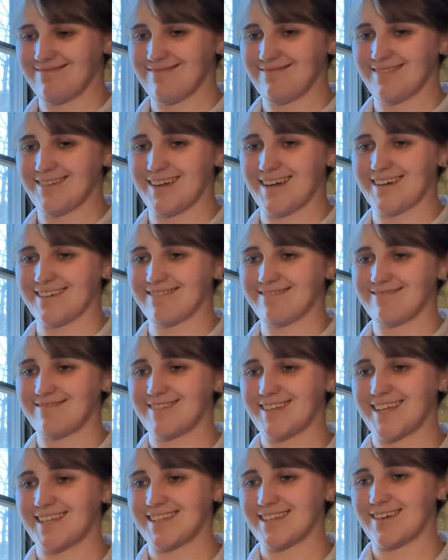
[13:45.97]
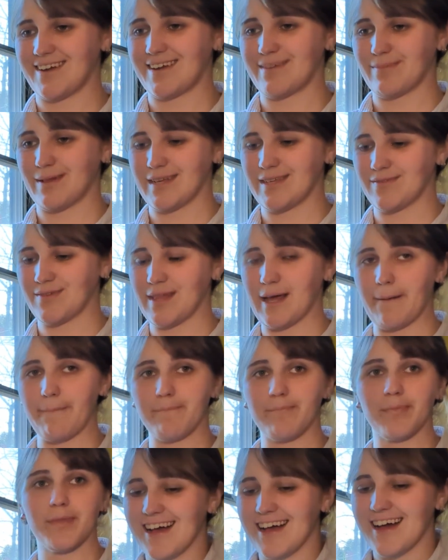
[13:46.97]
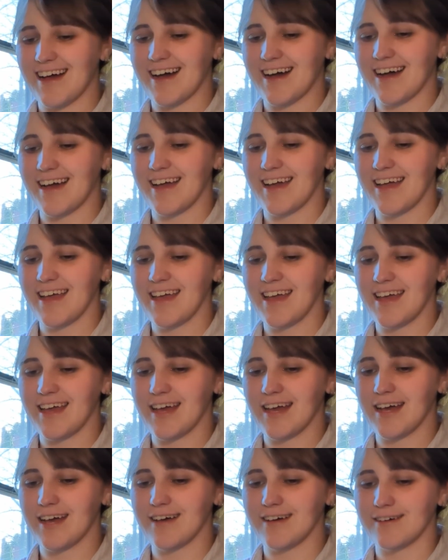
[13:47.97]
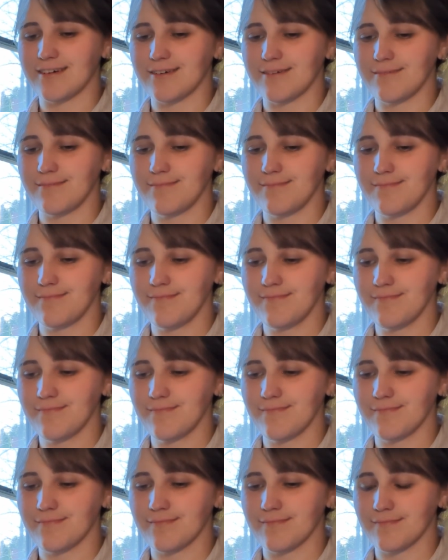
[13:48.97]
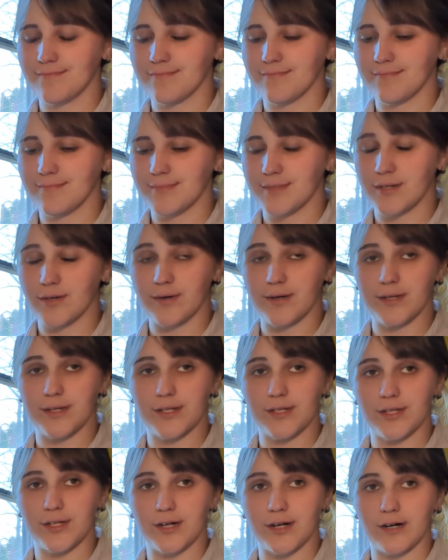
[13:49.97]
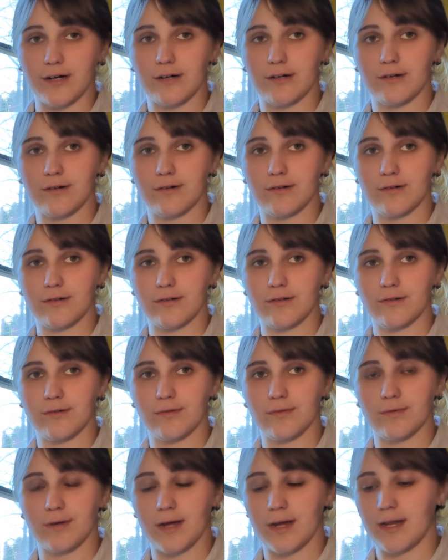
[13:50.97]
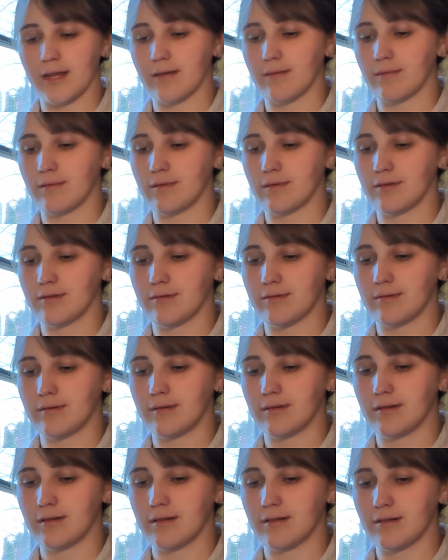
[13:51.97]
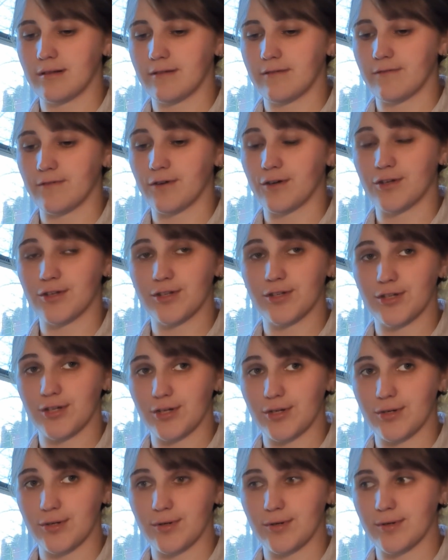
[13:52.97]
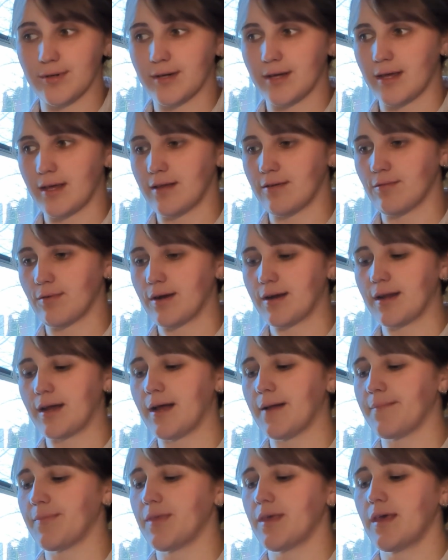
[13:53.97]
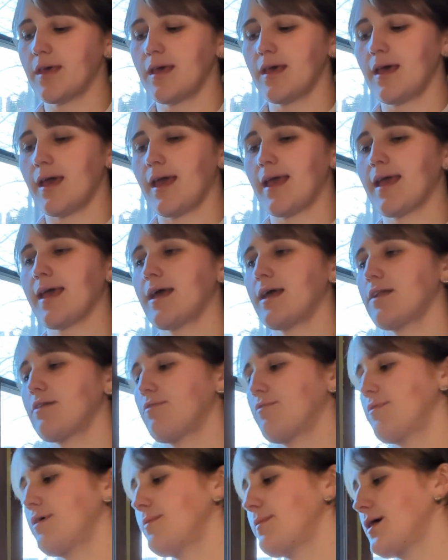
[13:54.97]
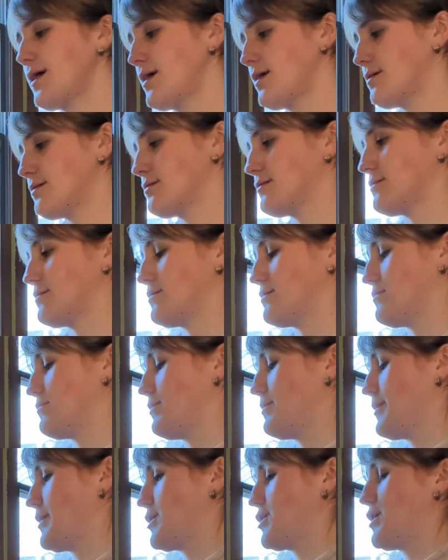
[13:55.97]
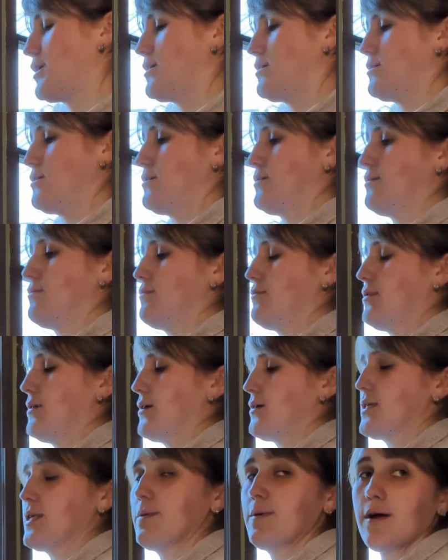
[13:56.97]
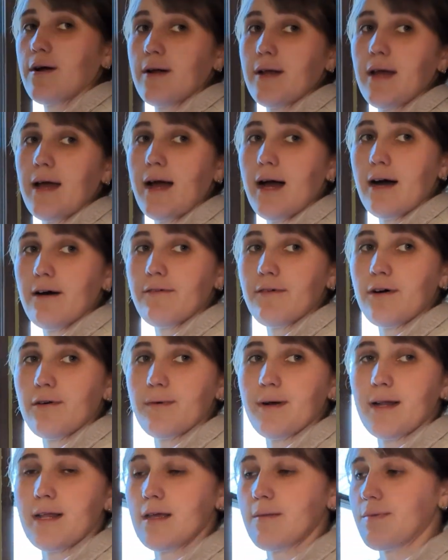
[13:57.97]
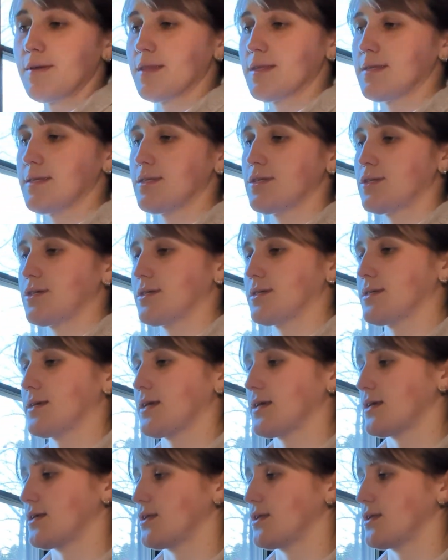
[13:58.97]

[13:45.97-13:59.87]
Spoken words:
There, that's a great place for that. I am going to start writing verse 2 and whatnot, and we might change the lyrics that we already have already, but this is just like,